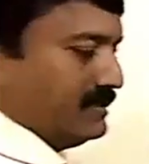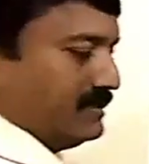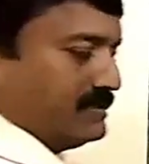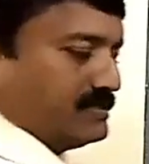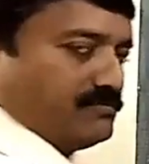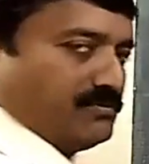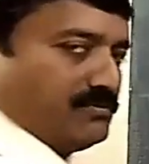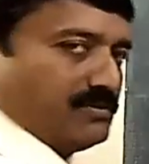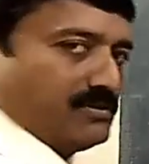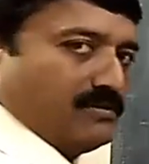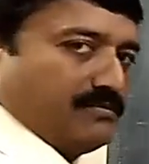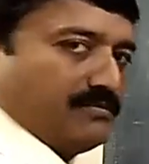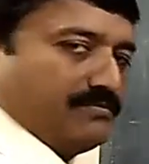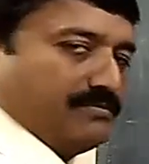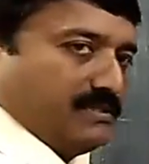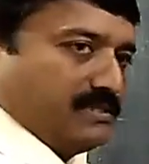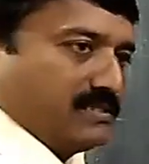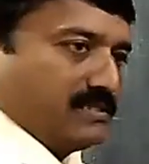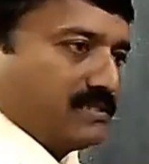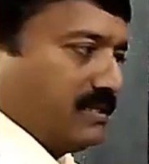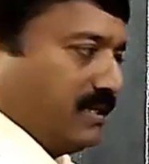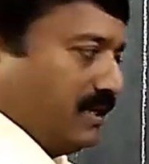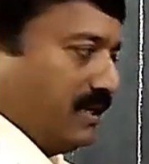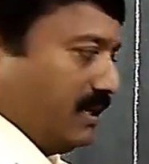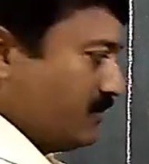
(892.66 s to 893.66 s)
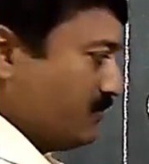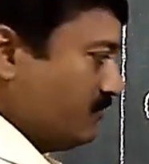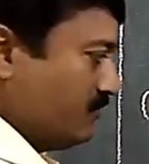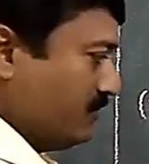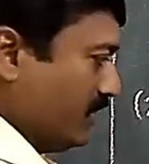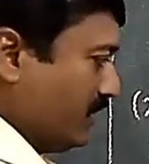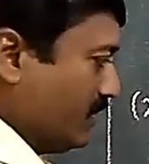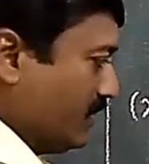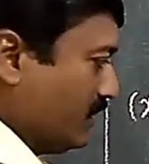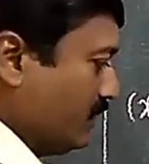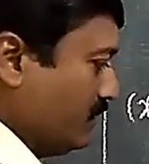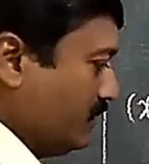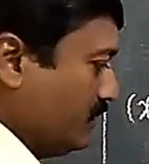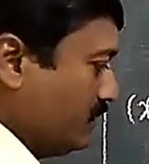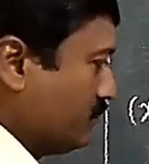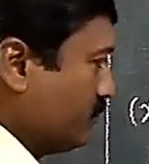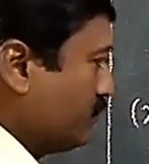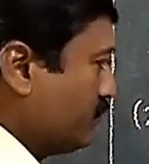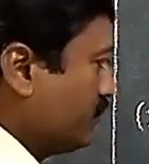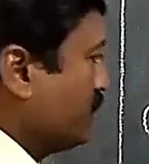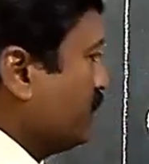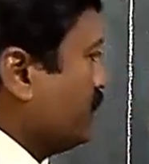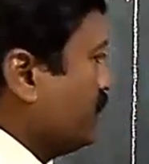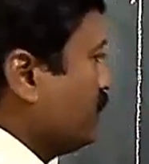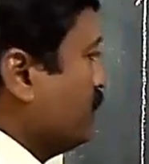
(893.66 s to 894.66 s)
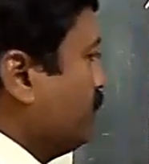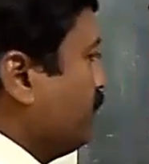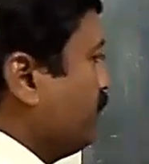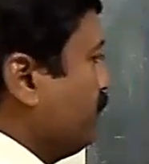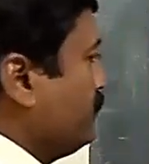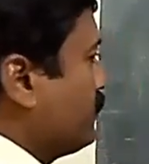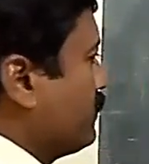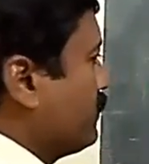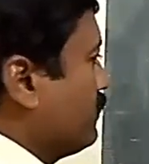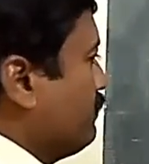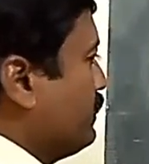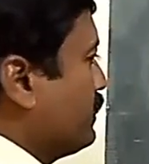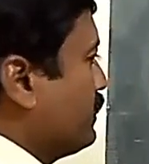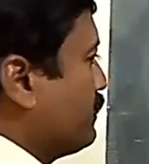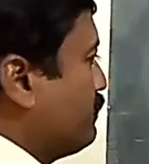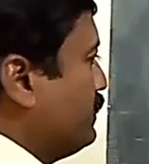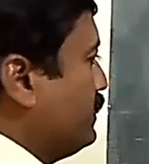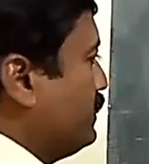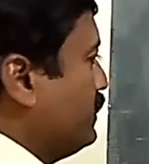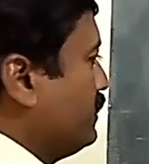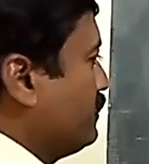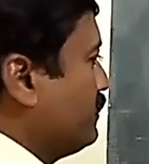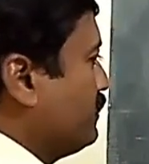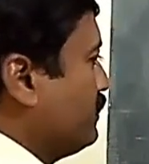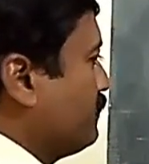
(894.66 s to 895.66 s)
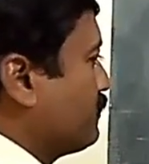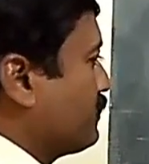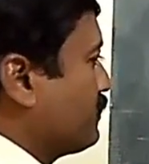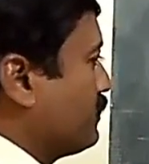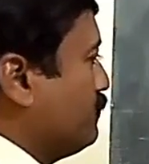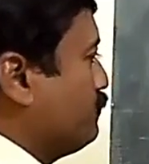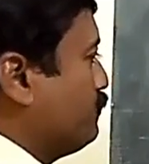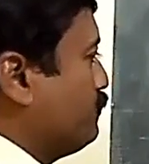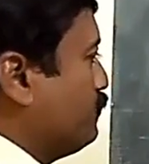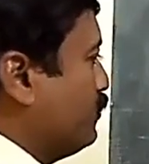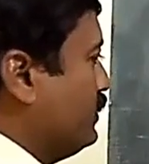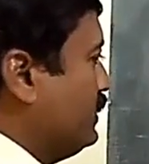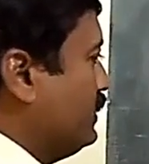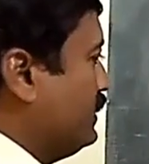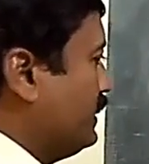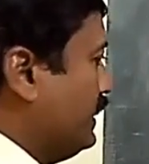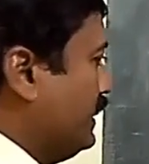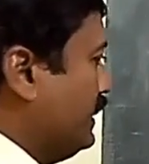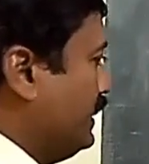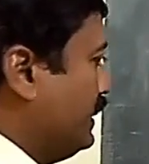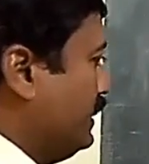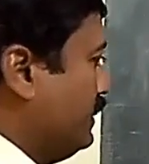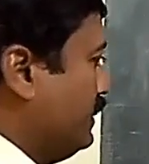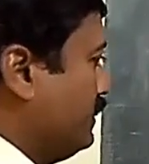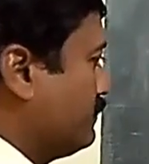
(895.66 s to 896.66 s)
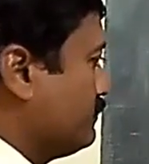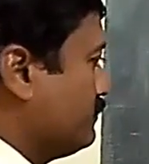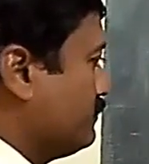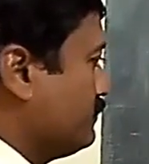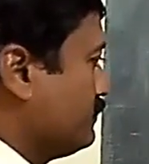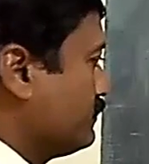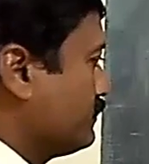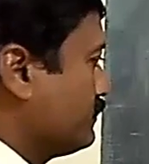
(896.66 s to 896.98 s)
is one of its acute angle. If you draw perpendicular from point A,